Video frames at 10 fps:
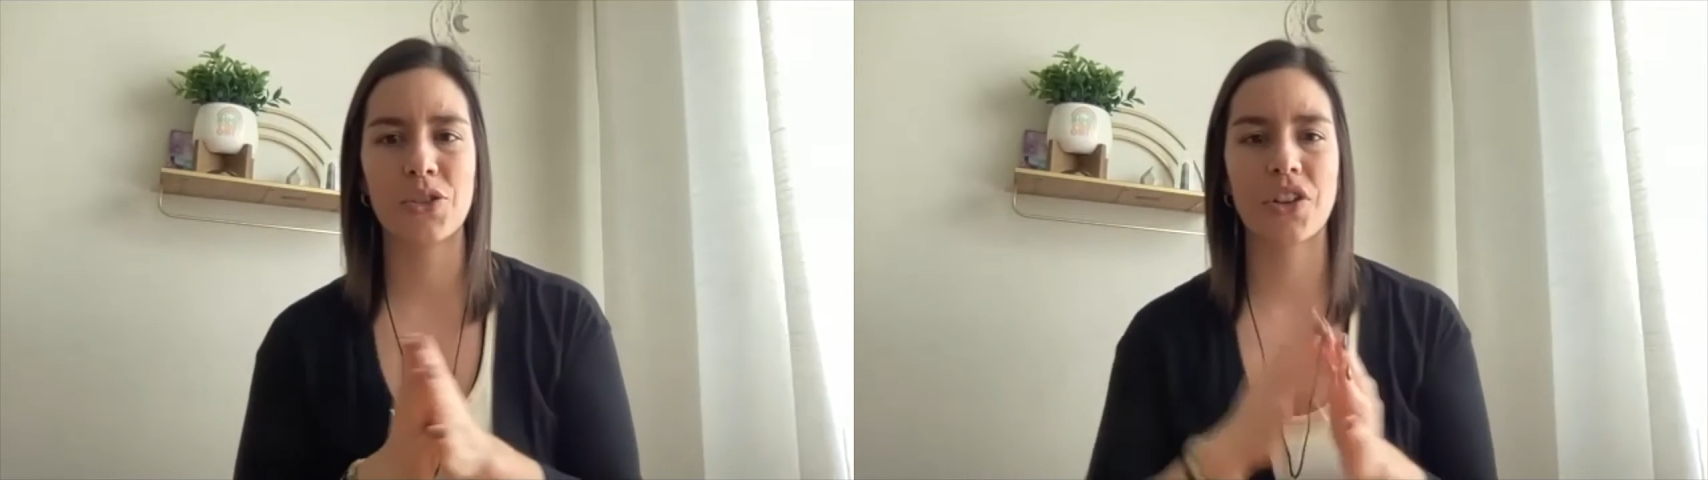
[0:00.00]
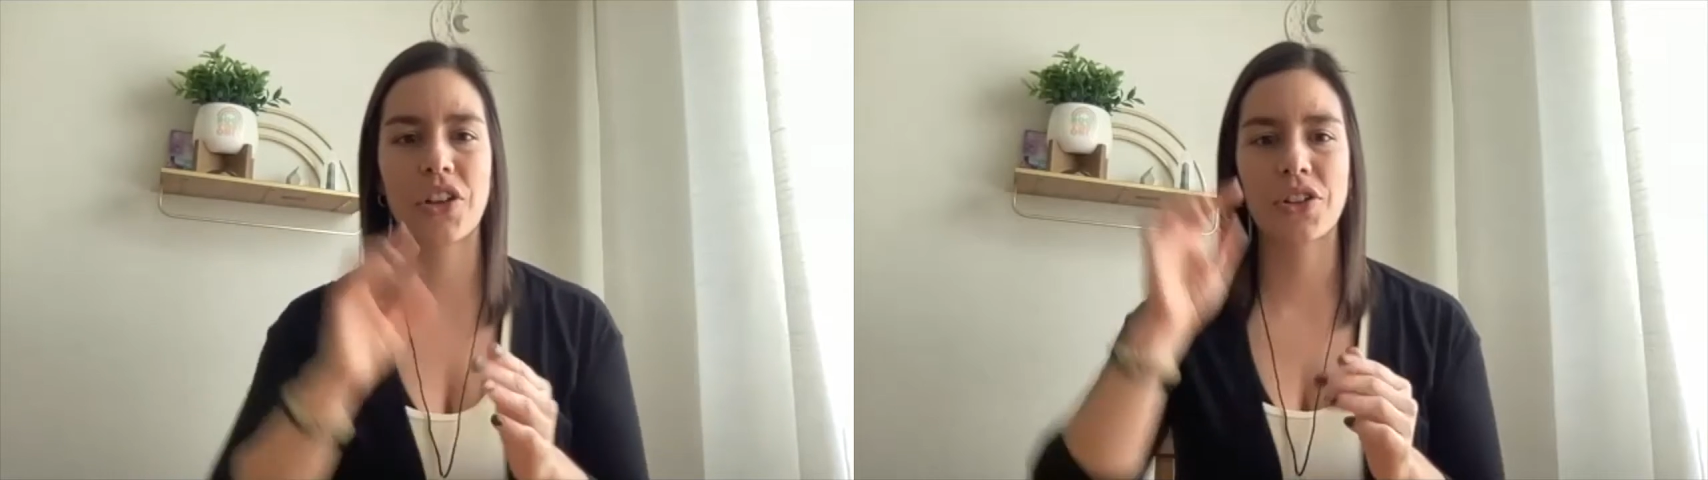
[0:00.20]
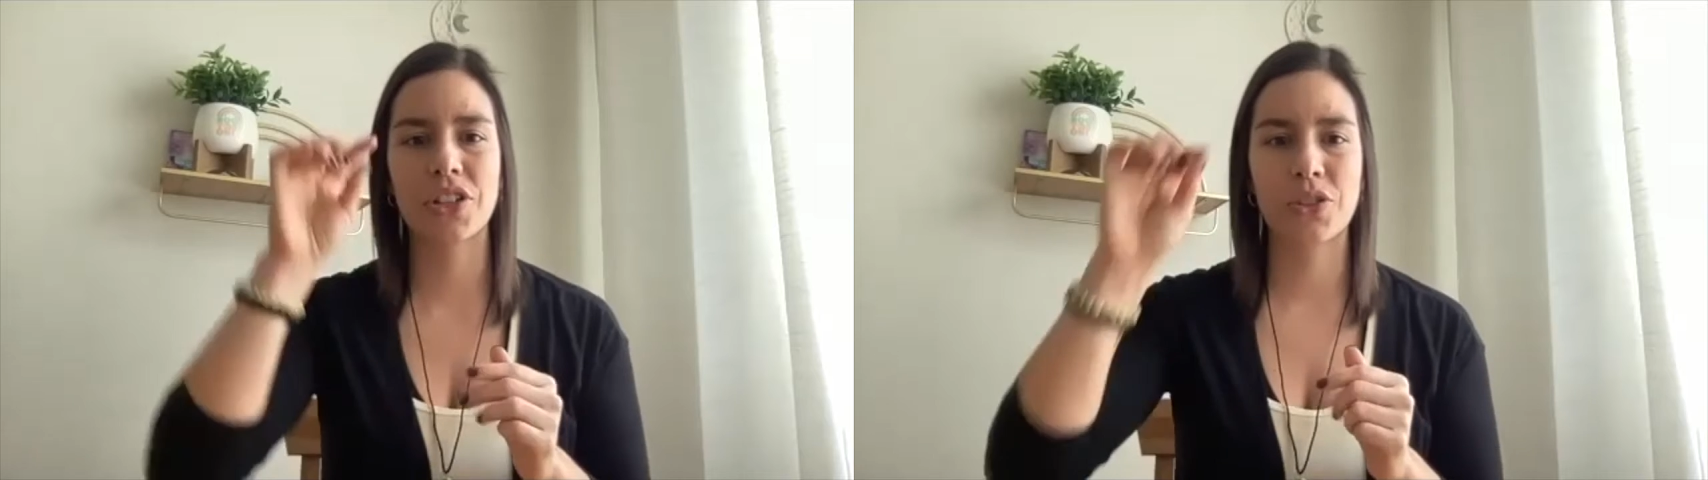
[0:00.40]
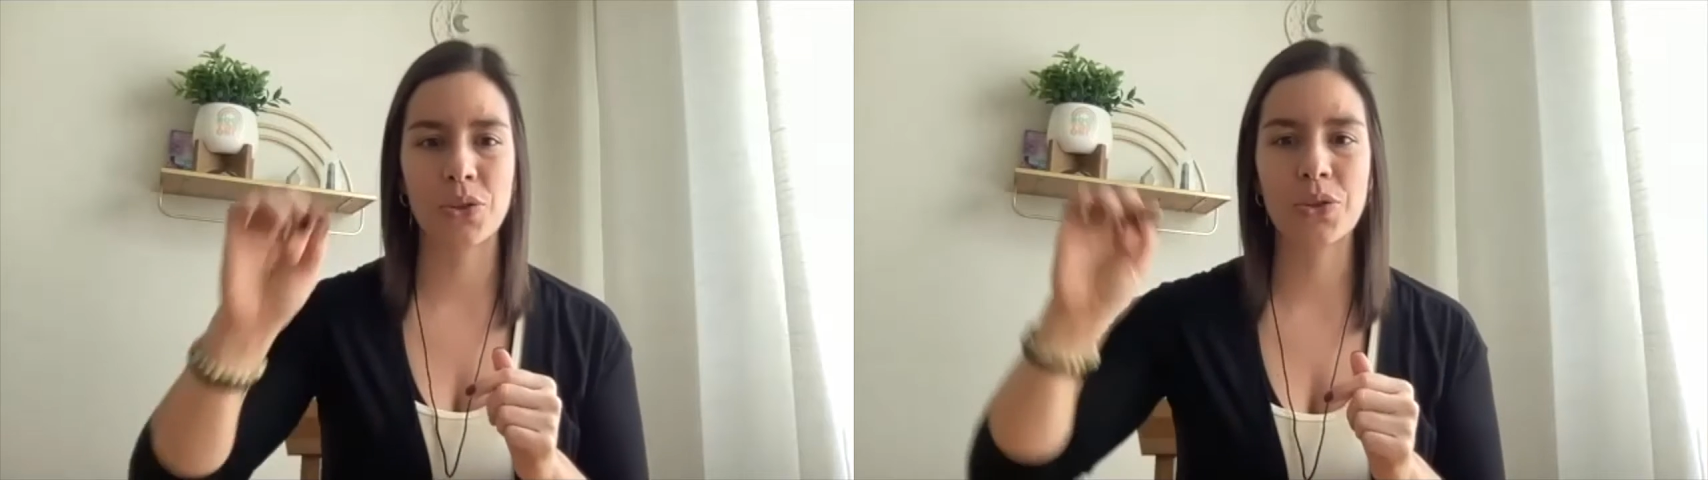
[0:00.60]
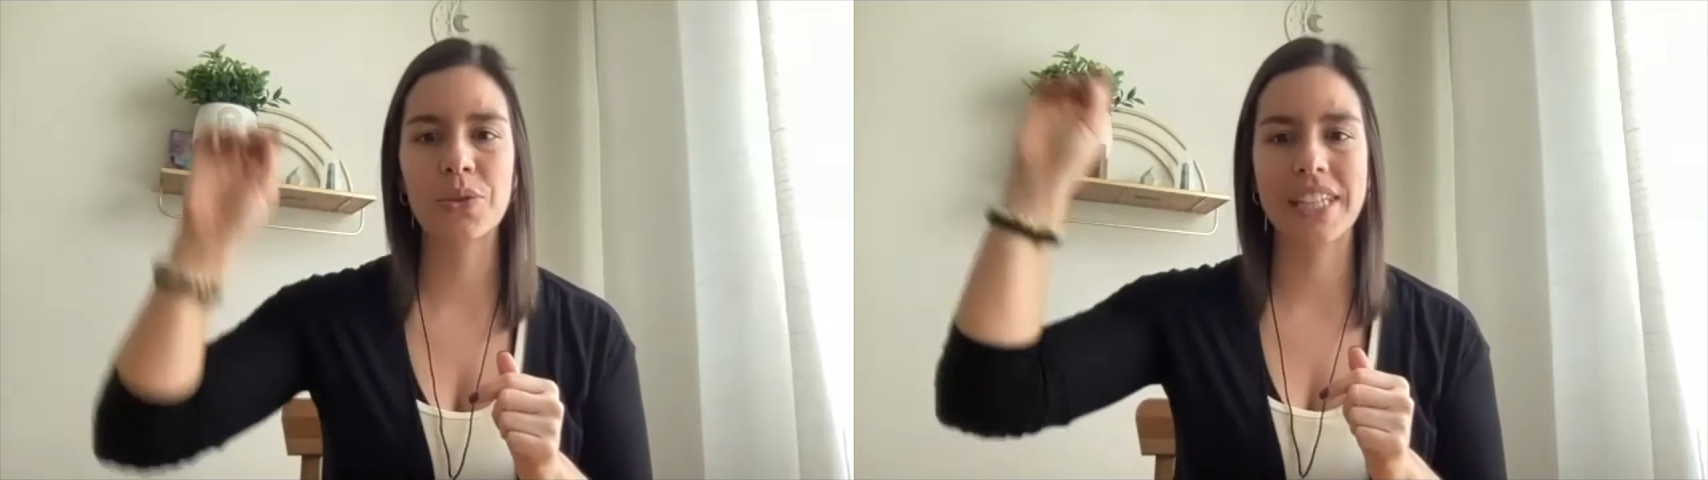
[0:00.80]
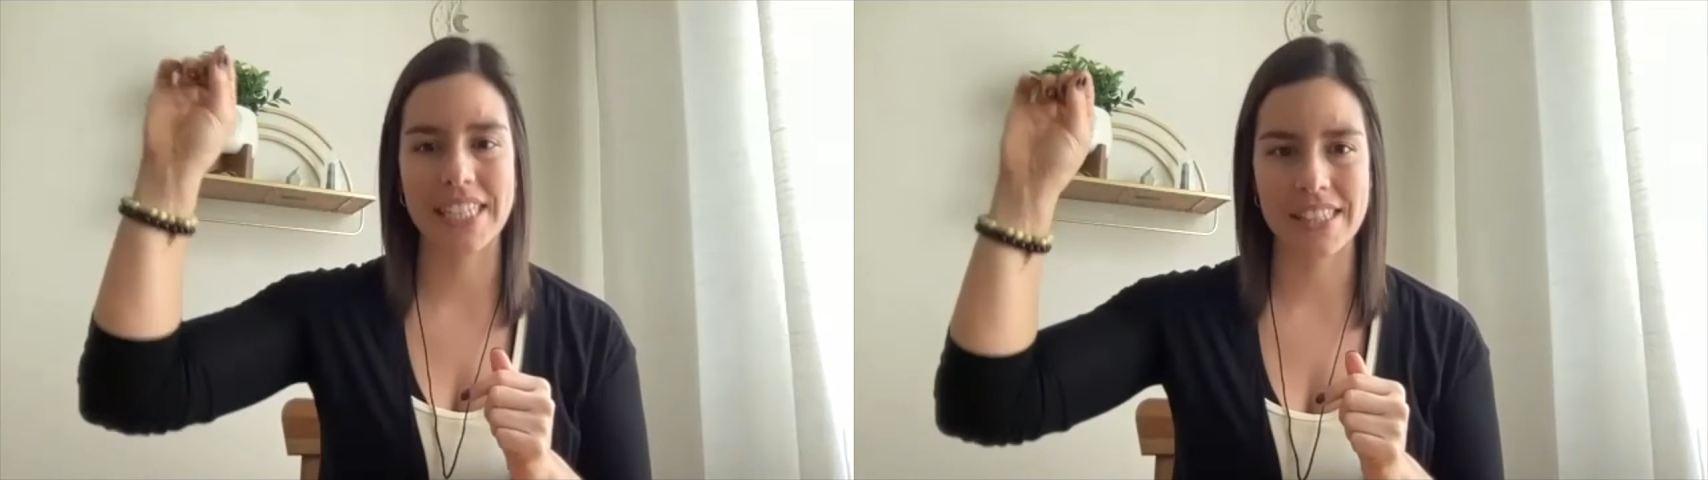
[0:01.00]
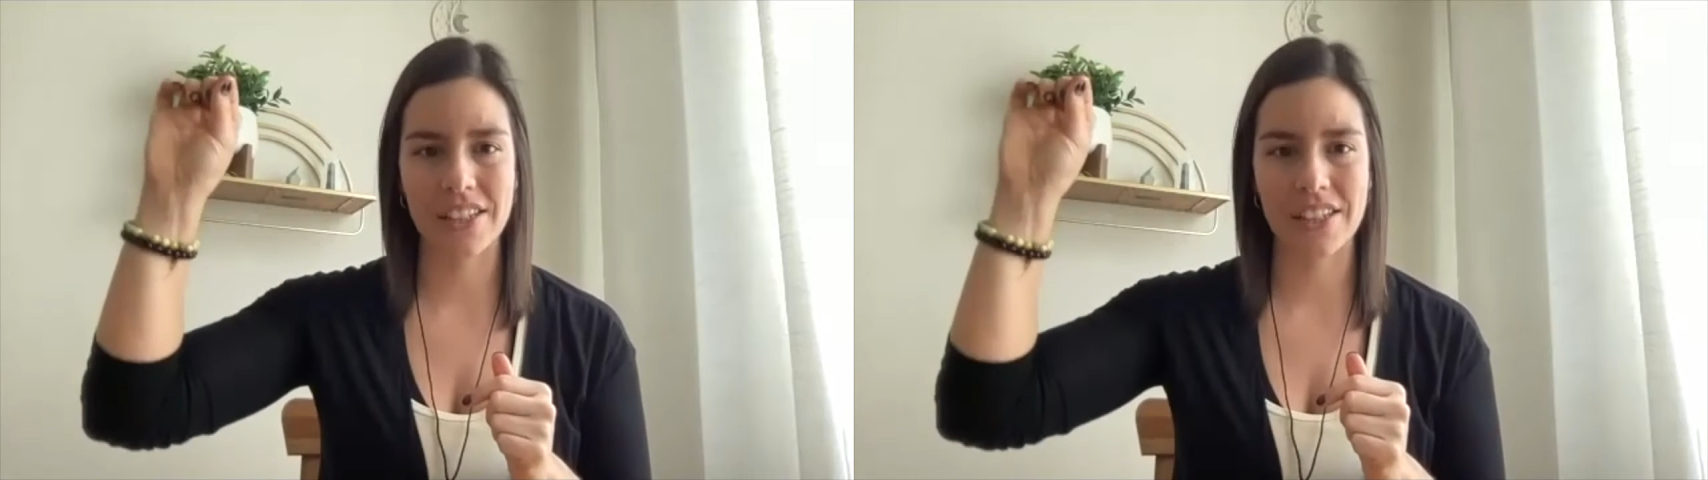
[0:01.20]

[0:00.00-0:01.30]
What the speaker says: to another to-do list,